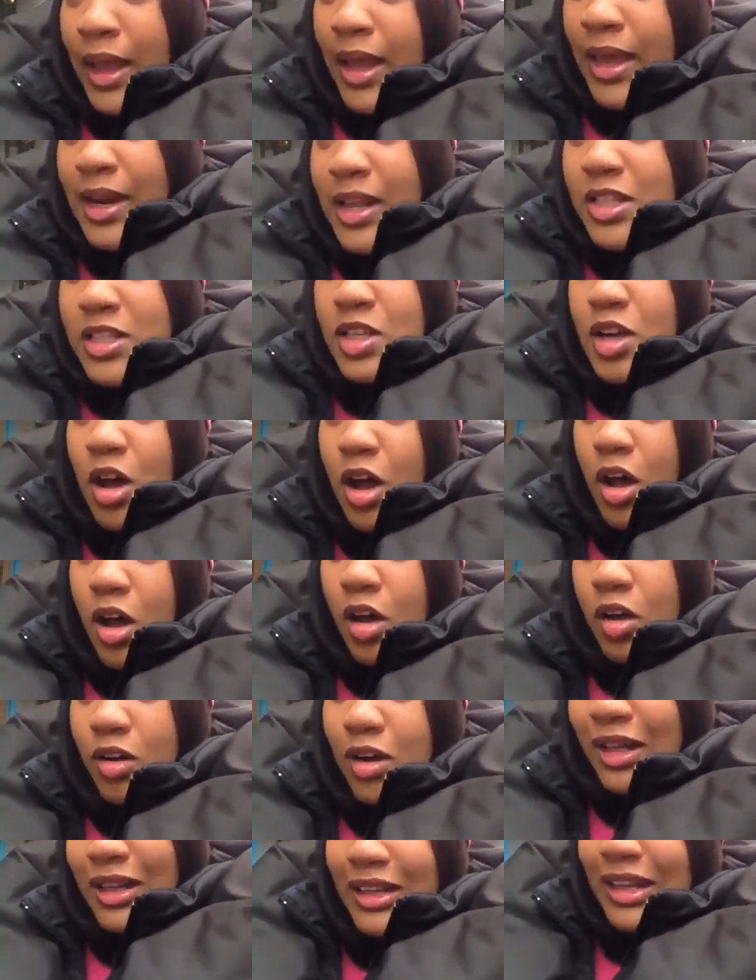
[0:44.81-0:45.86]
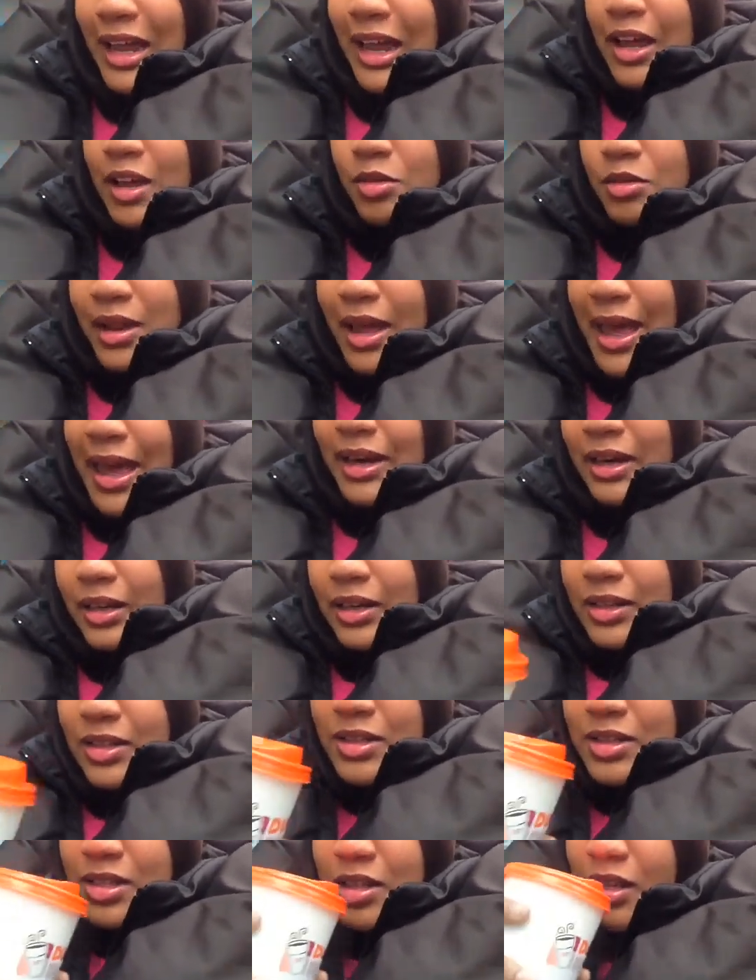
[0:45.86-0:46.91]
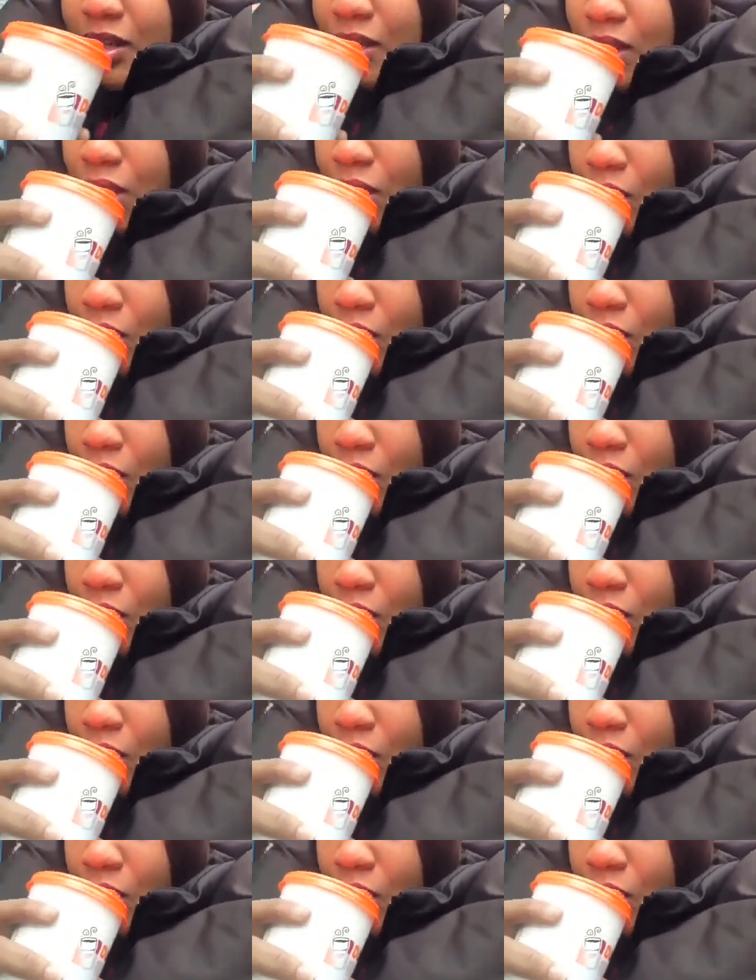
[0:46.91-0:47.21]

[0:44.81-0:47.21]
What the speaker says: and it's called Cloud Atlas.